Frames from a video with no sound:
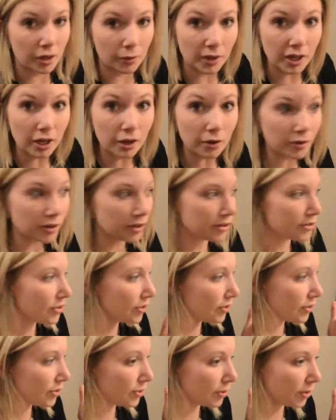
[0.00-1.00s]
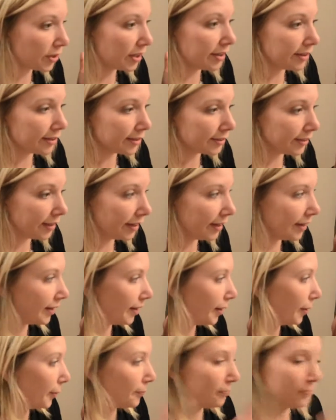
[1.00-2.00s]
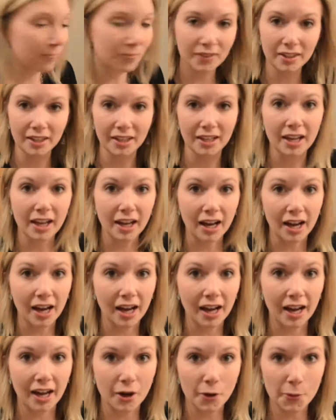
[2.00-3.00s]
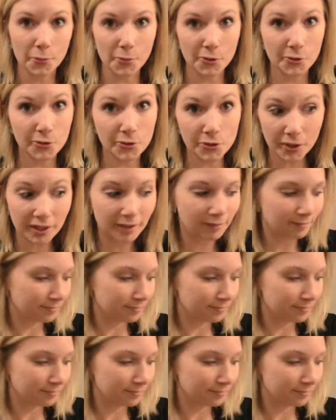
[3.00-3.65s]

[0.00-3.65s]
here we go. Here's the tutorial. I hope you enjoy.